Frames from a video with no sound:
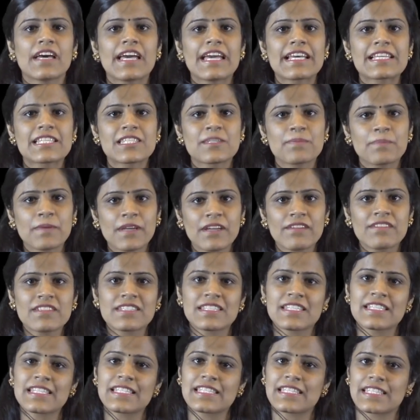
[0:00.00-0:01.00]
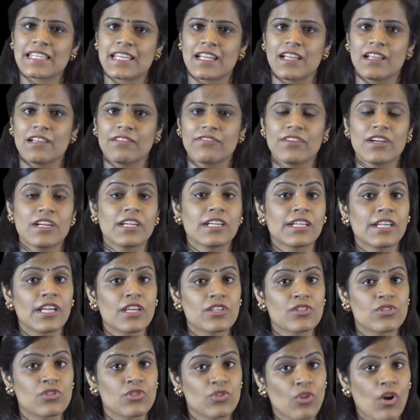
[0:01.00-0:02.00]
The experiencing self
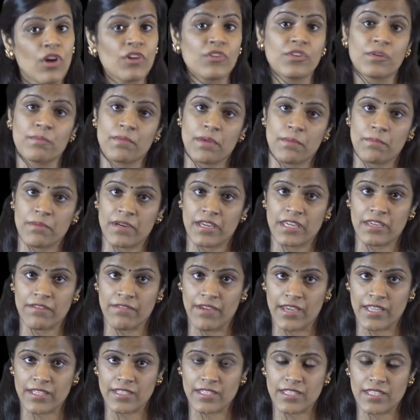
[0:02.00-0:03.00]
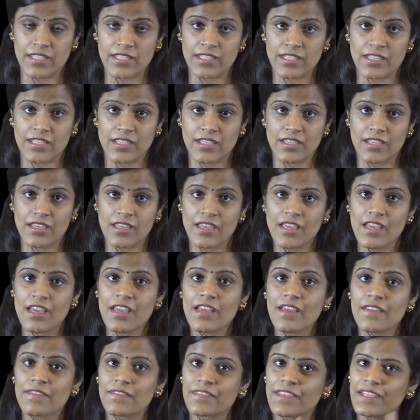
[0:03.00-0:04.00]
does not remember events.
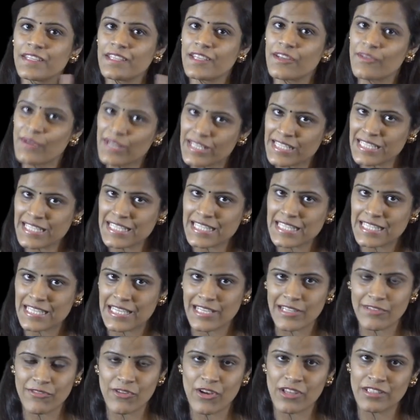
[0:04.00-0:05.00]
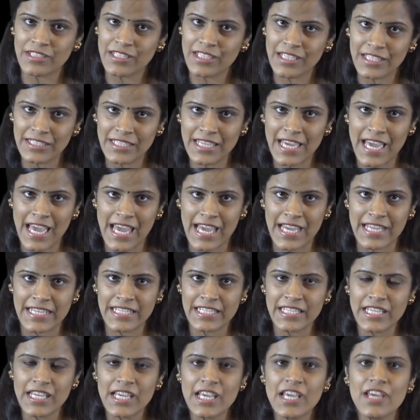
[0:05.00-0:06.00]
The narrating self, on the other
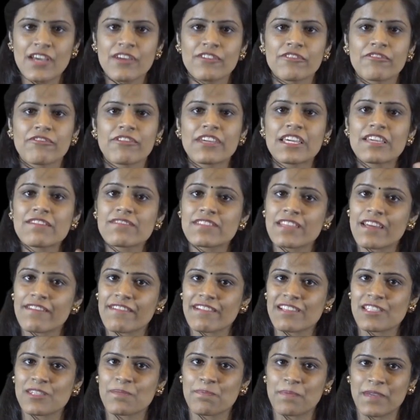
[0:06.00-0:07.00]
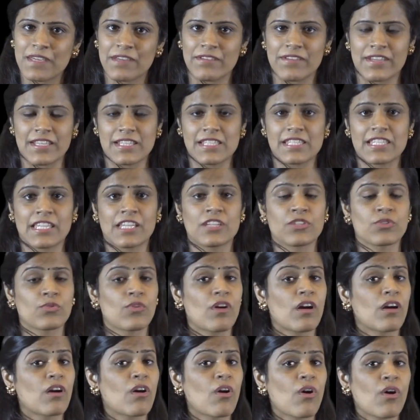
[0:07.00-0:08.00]
hand, weaves our experience
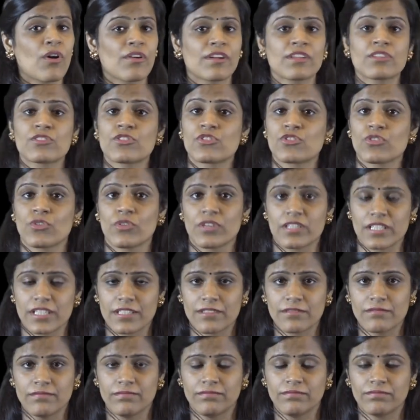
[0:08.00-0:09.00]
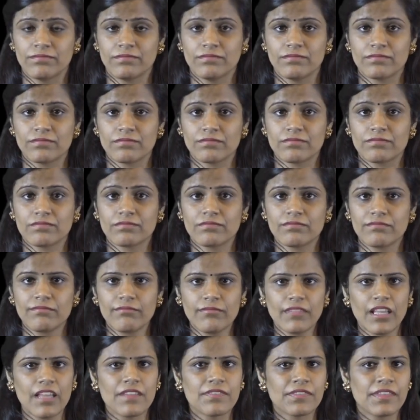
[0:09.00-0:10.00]
into a coherent story.
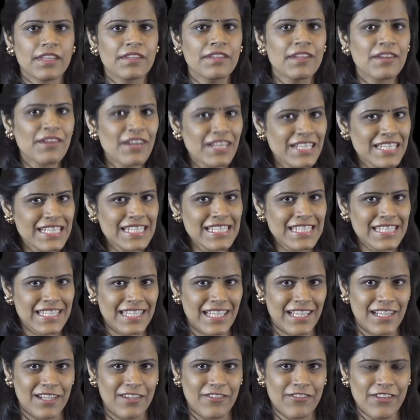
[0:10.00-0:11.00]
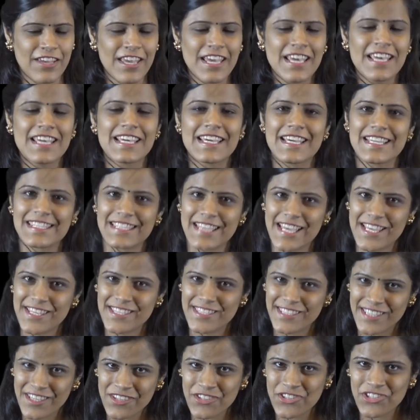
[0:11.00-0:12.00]
The narrating self is
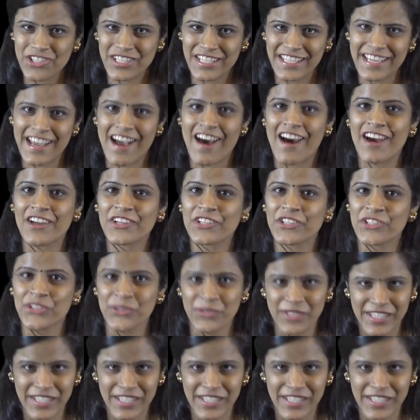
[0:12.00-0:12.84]
essentially our